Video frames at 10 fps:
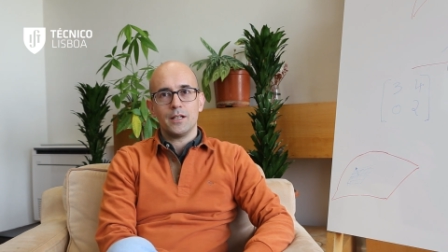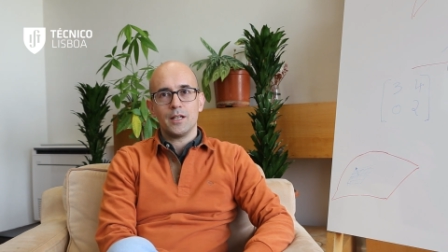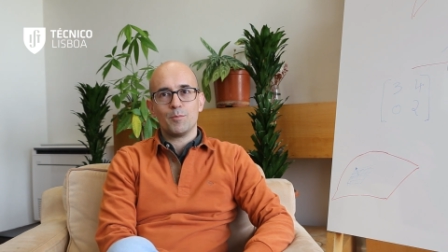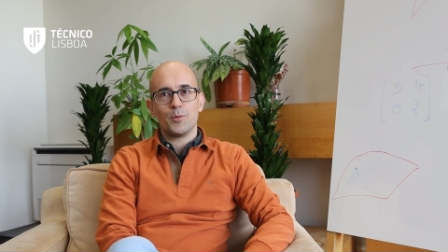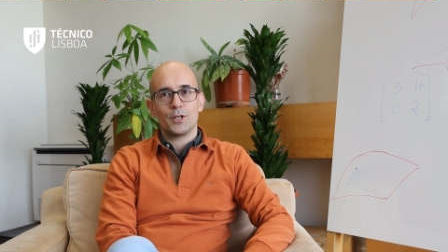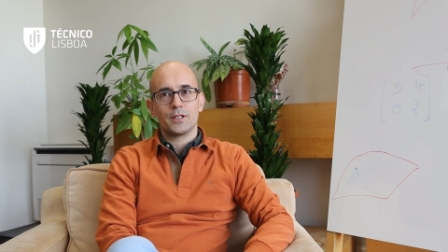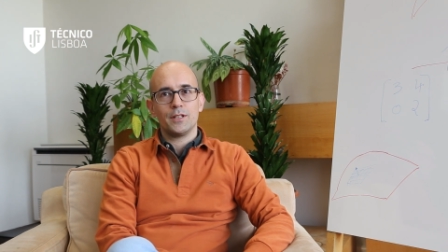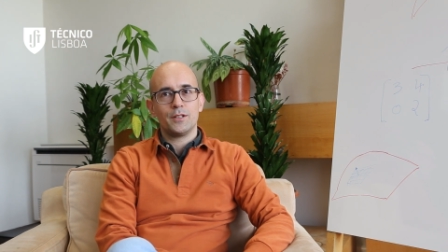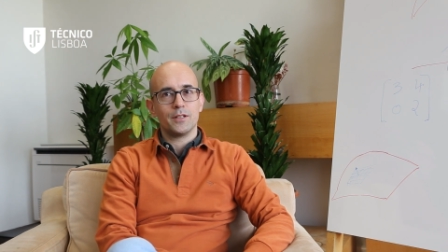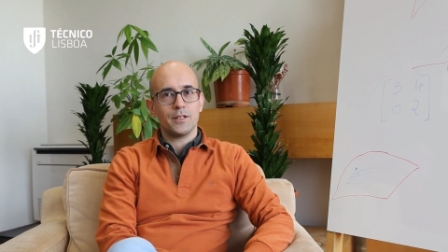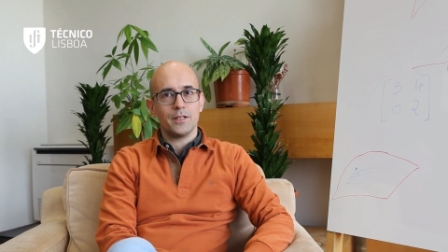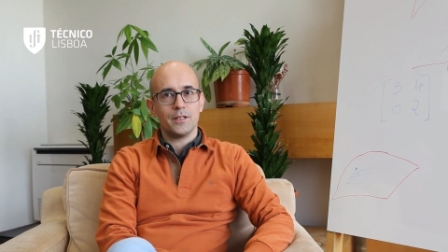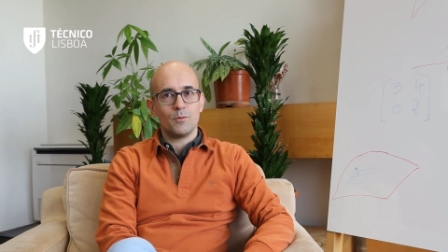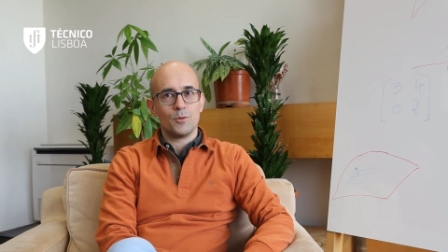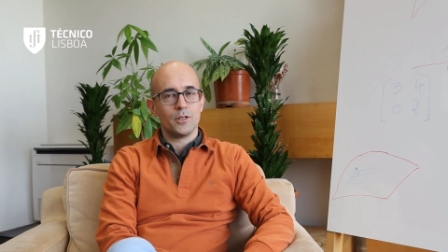important
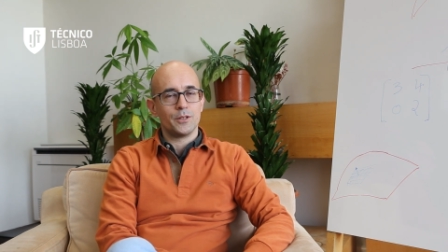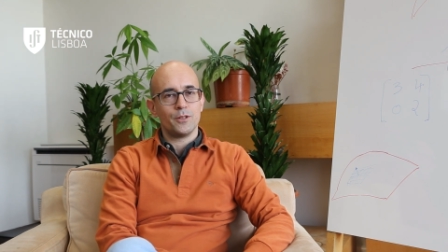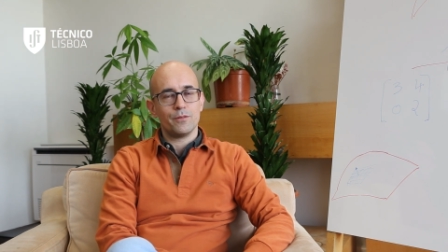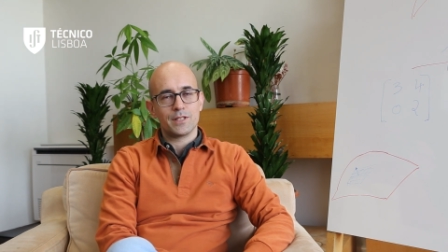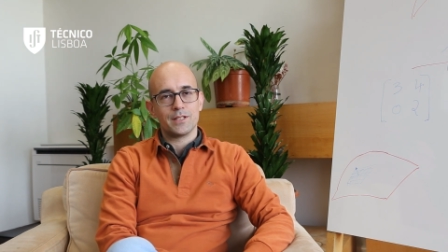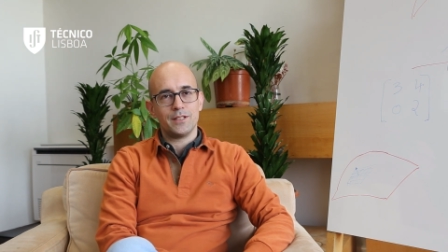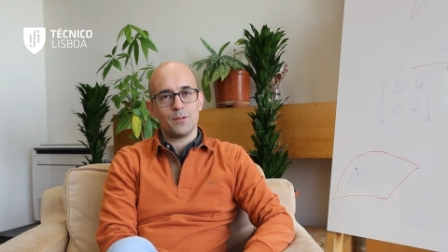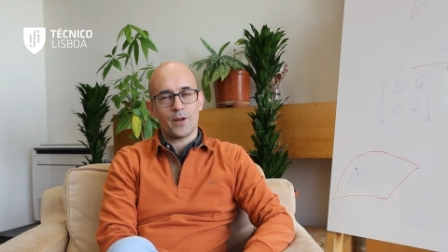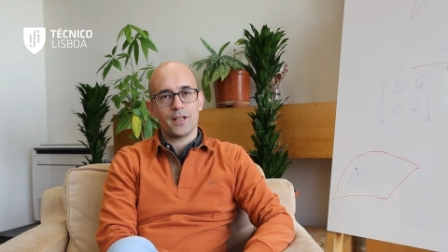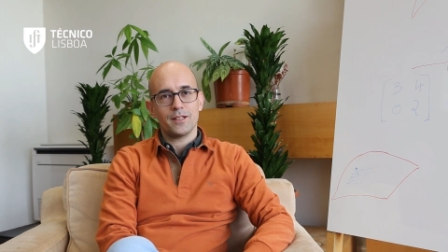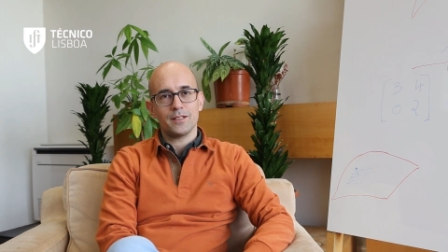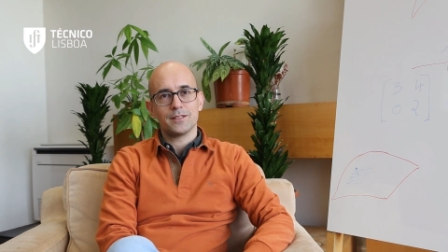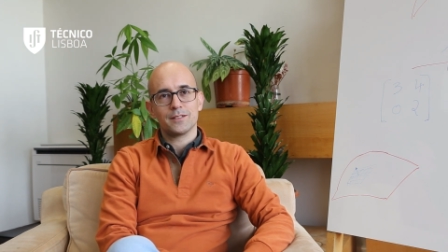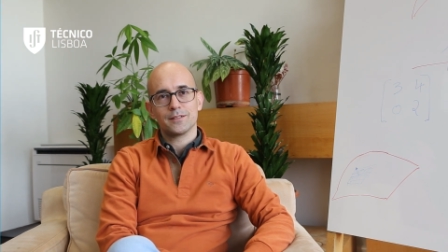world university rankings.